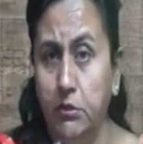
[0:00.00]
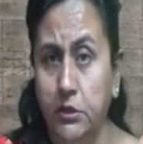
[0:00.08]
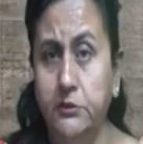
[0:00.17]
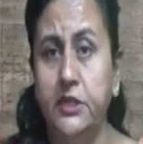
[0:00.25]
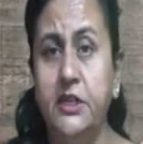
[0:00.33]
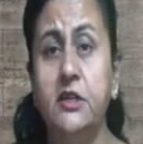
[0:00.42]

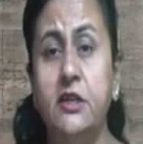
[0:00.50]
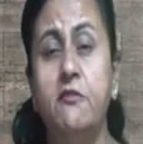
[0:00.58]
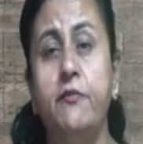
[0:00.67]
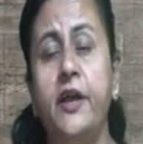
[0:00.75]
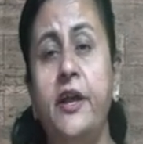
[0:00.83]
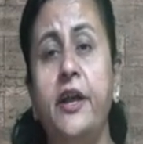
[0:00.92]
it is
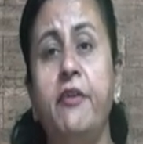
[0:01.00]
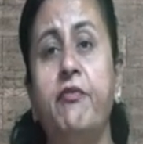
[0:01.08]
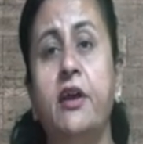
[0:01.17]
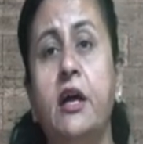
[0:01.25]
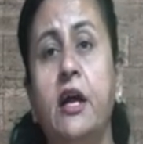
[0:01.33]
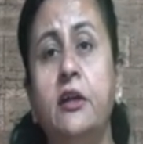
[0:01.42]
very
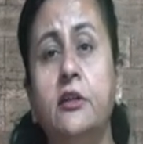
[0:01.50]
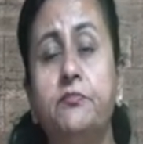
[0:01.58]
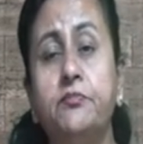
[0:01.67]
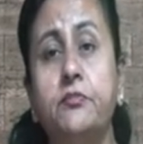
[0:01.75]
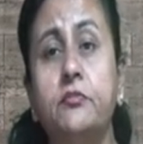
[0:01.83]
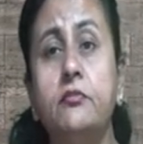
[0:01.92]
difficult
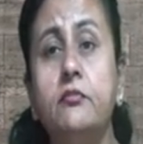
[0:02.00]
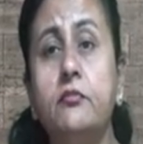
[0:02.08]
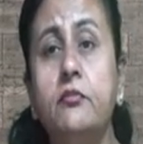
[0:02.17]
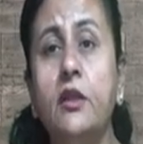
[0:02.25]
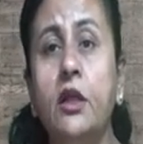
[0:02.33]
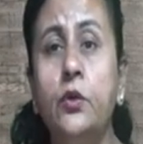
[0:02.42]

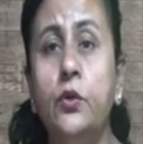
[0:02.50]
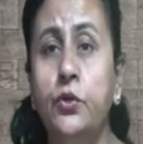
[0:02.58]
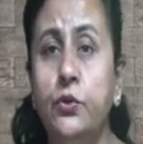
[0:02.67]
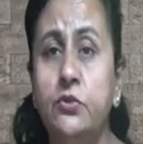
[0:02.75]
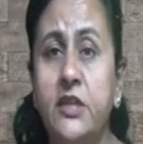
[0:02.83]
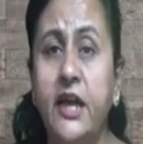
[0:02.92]
to
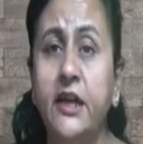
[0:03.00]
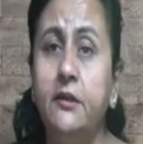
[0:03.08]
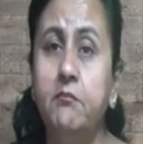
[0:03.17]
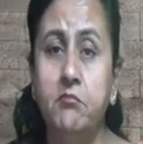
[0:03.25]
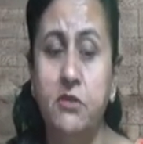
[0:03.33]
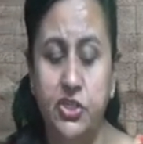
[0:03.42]
use
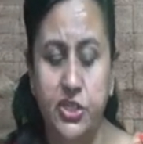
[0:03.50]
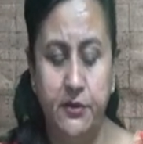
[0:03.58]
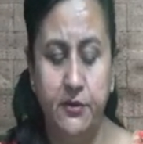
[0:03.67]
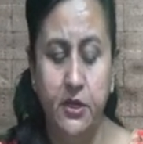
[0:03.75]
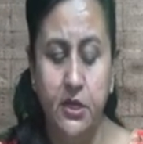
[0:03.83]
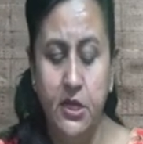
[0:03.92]
that machine.